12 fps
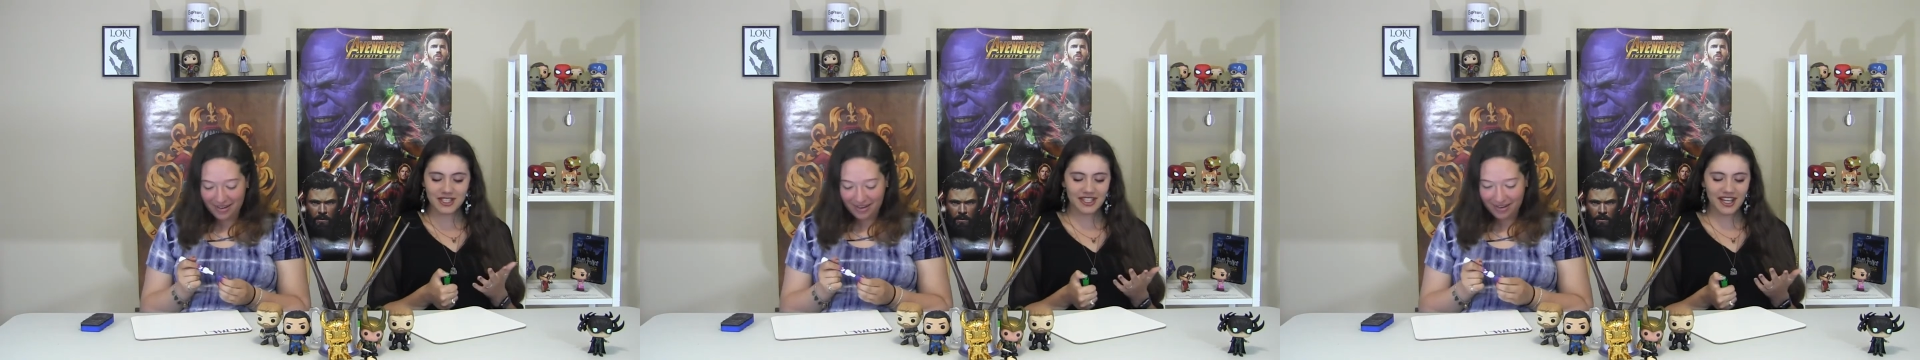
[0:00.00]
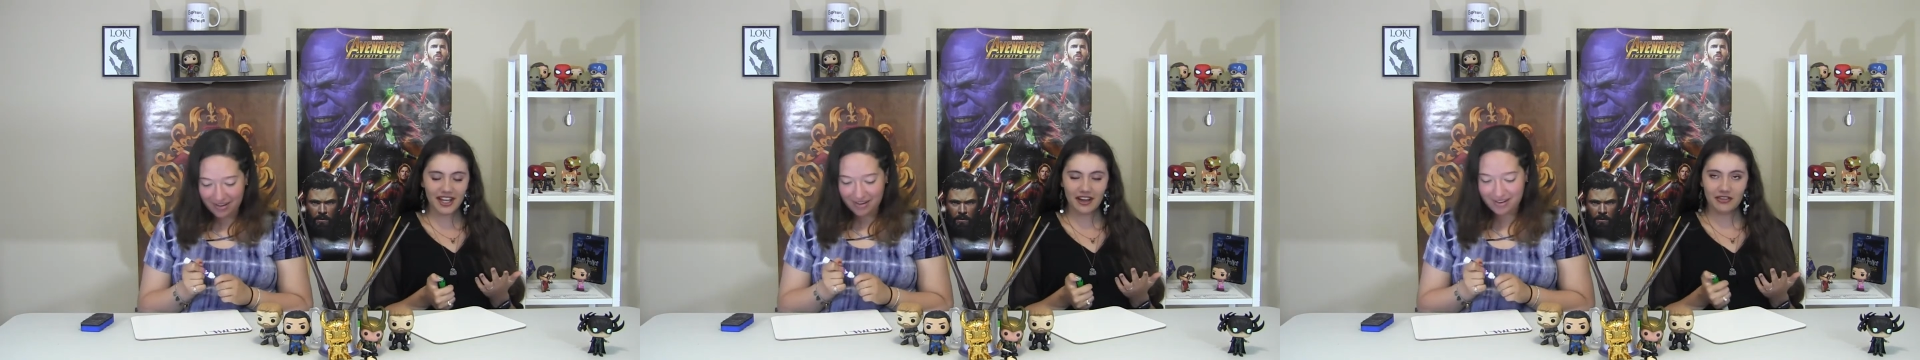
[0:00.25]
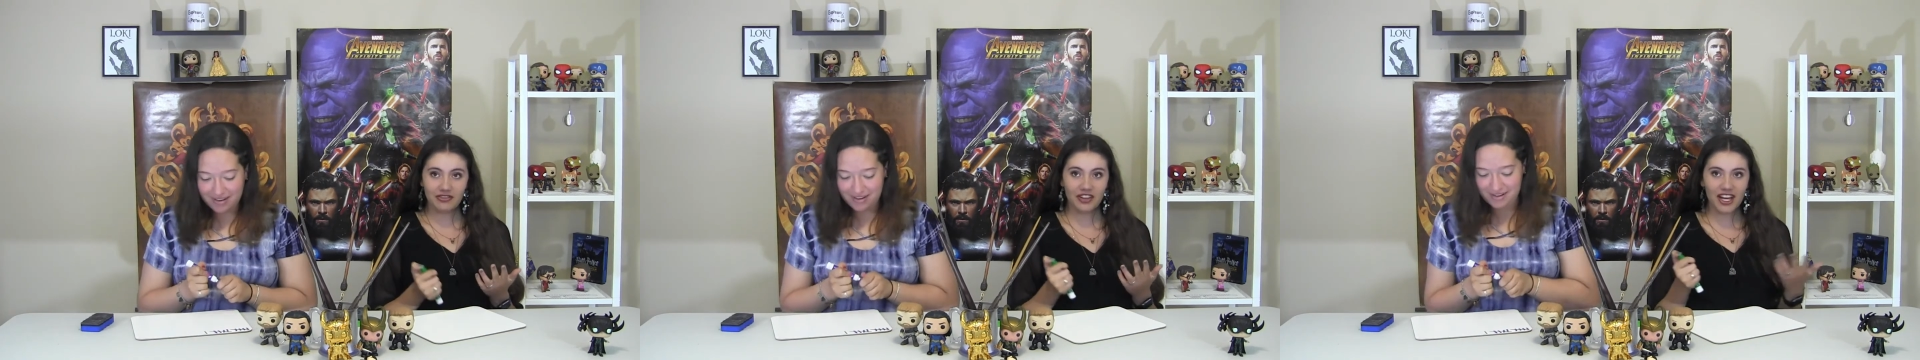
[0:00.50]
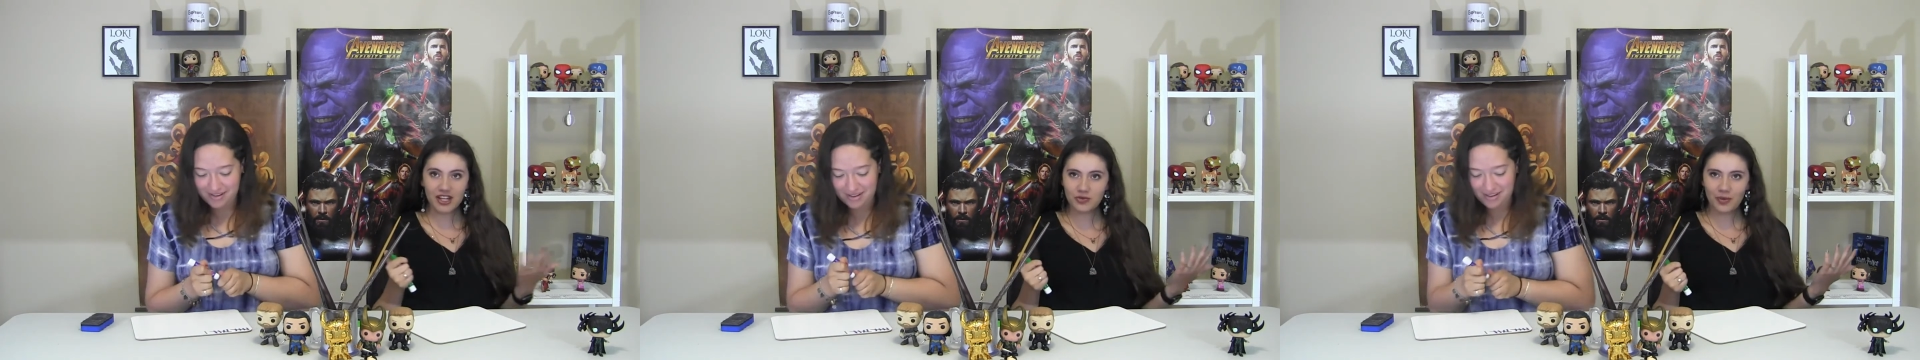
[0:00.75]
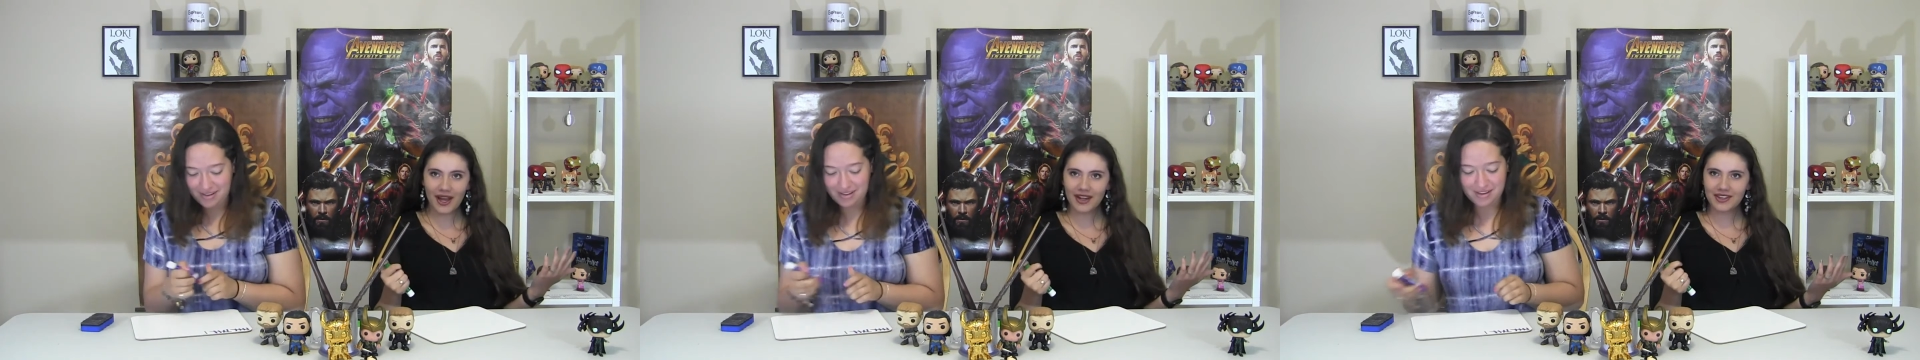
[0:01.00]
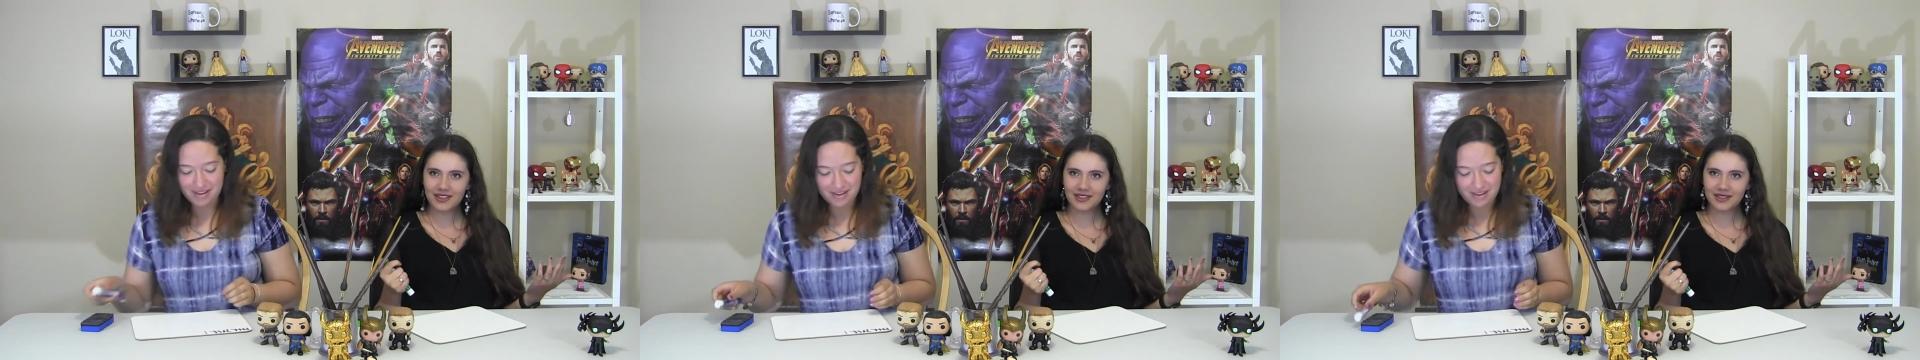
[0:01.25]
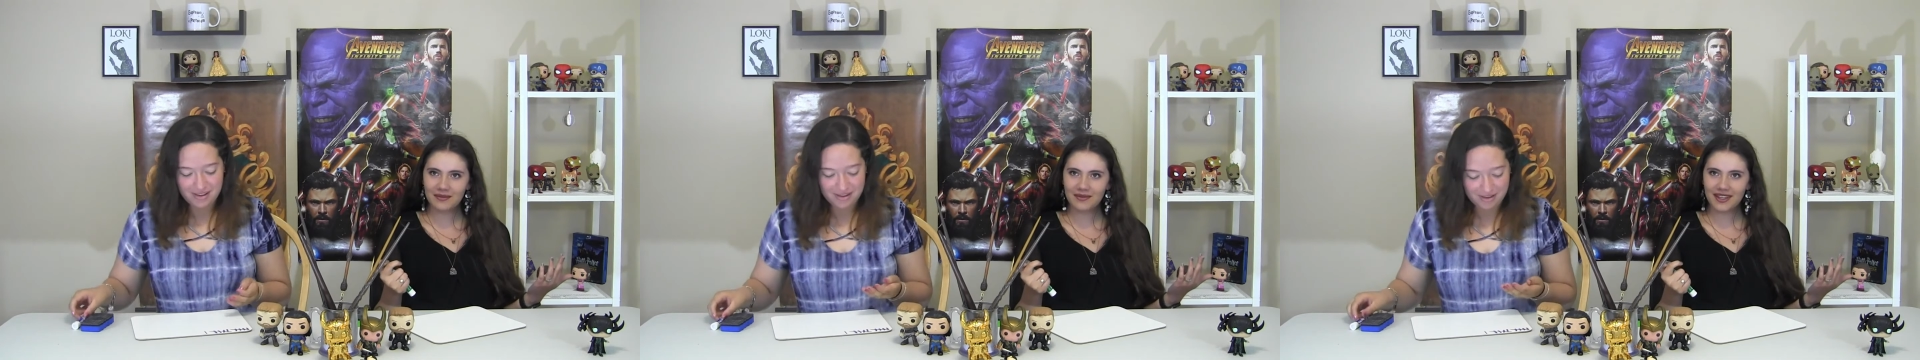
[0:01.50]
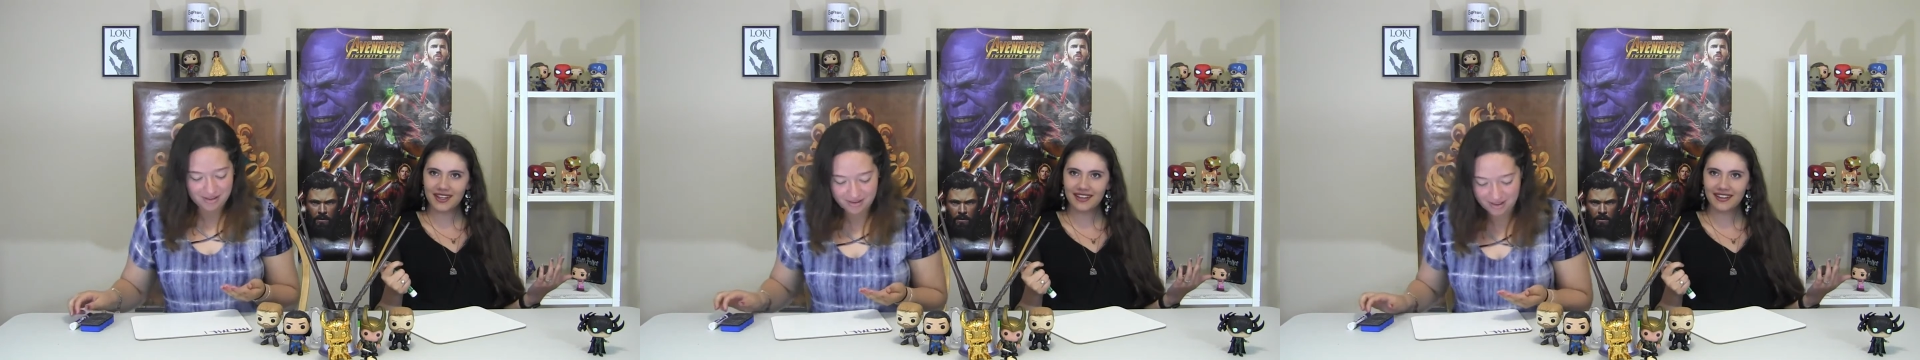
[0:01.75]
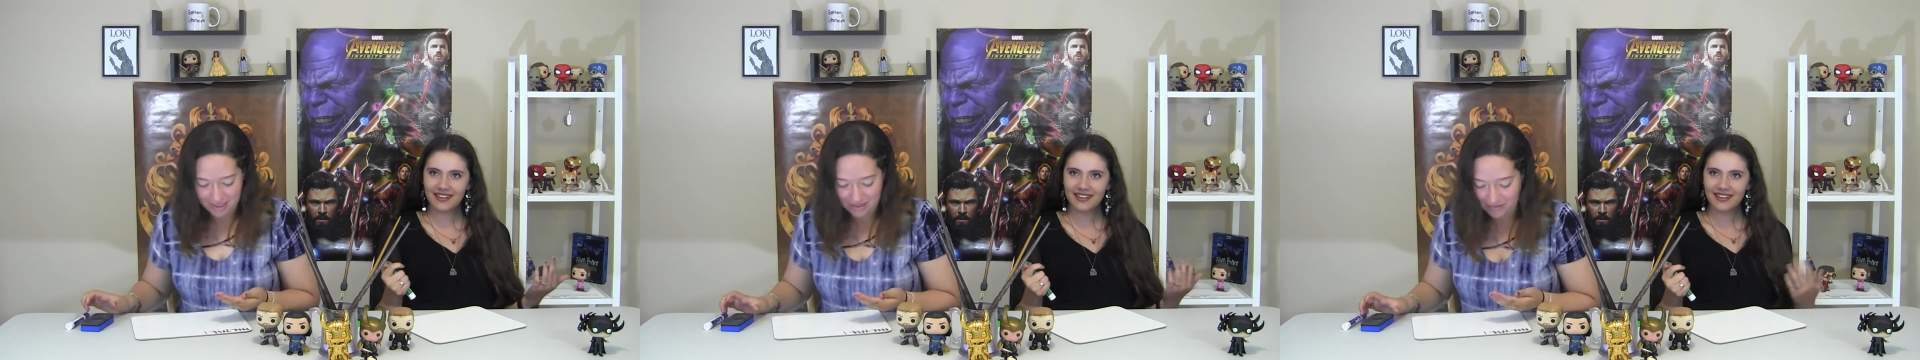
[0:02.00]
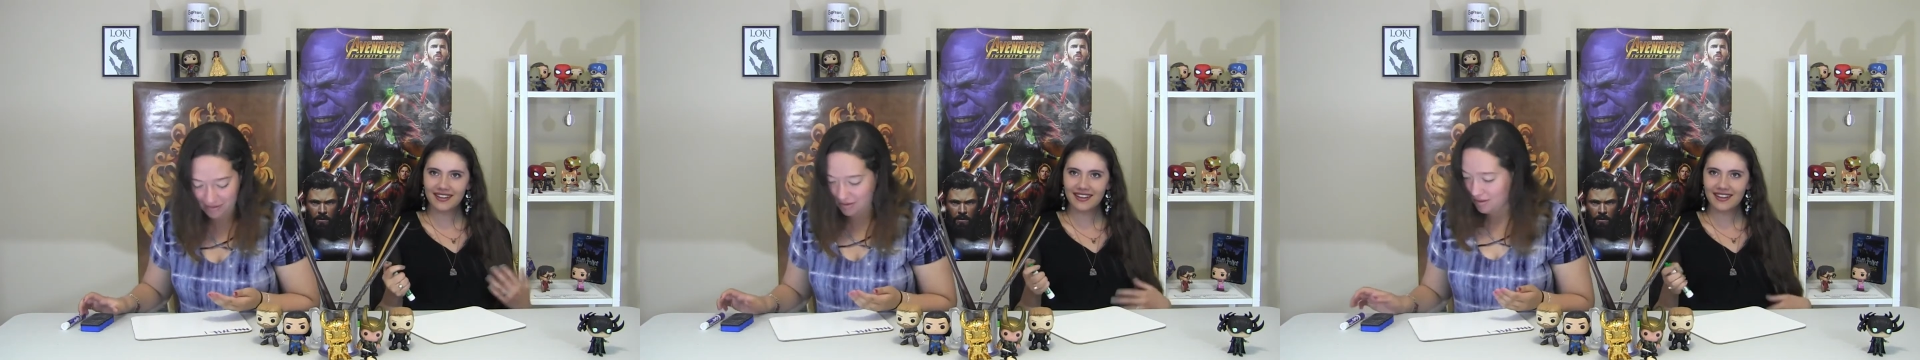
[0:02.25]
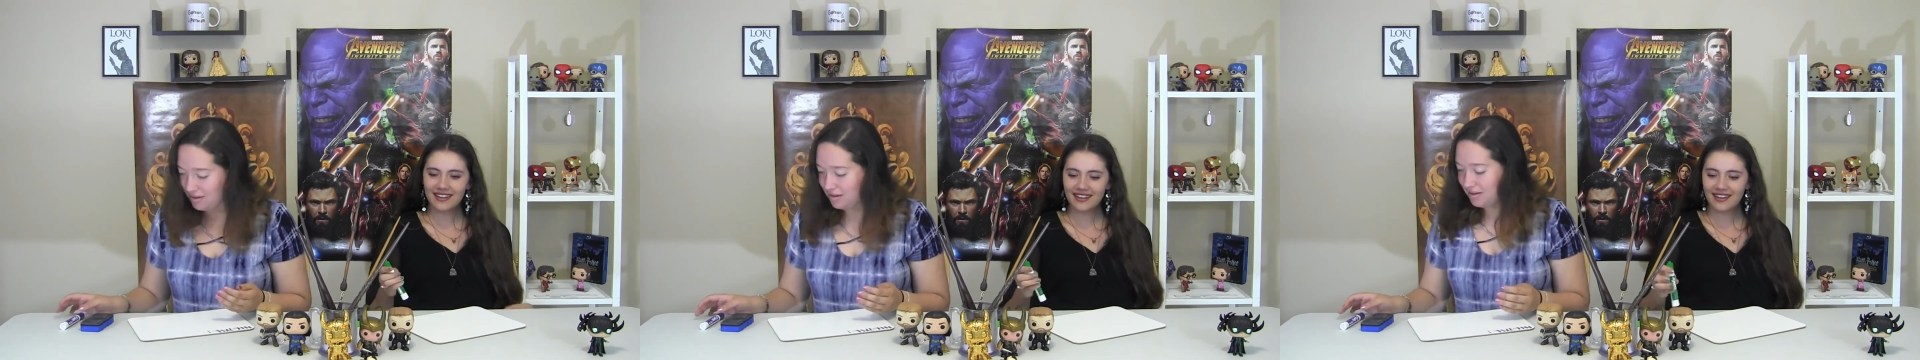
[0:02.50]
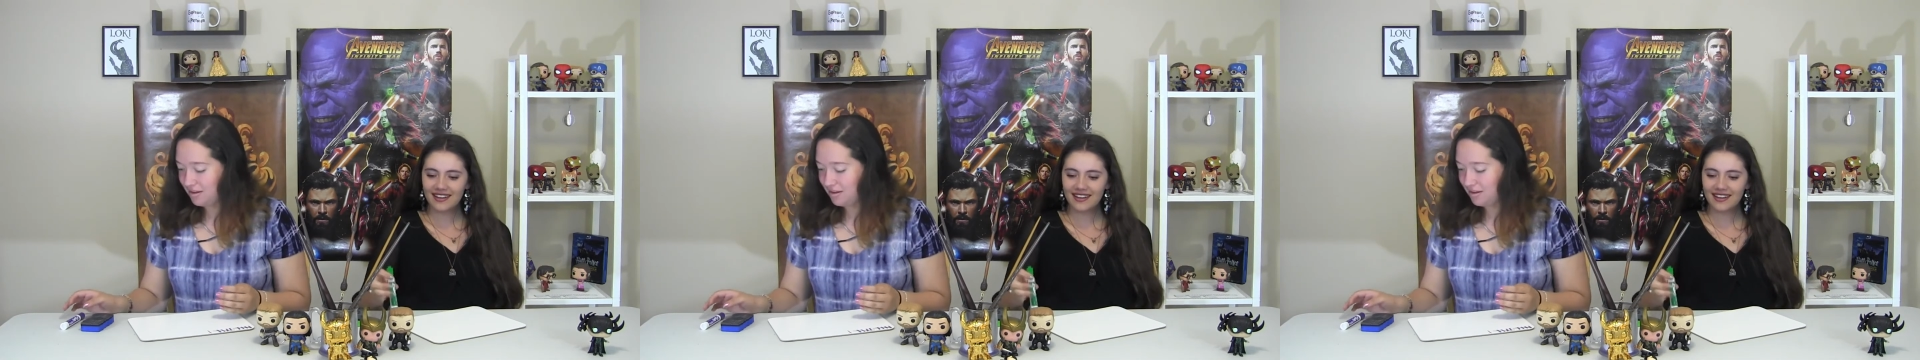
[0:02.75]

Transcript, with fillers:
Speaker 1: it like a flashback or something? Maybe it was a